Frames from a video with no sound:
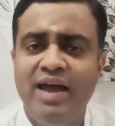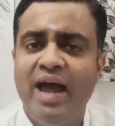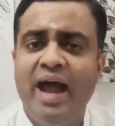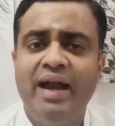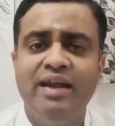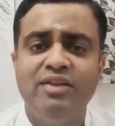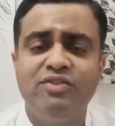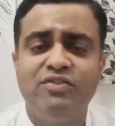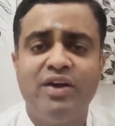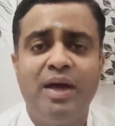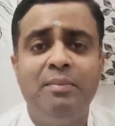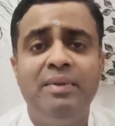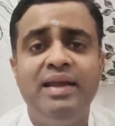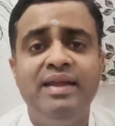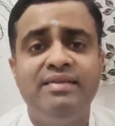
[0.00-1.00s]
and his
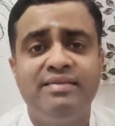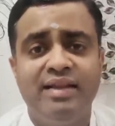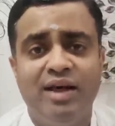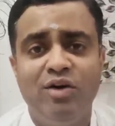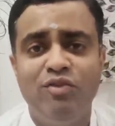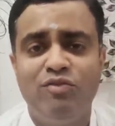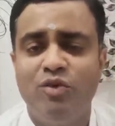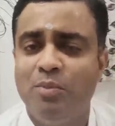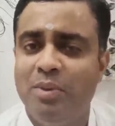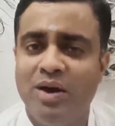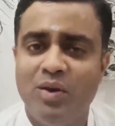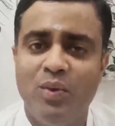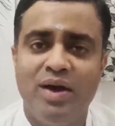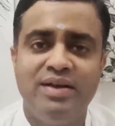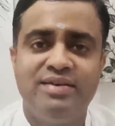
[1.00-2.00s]
family's love for
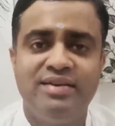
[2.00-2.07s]
Bhagwan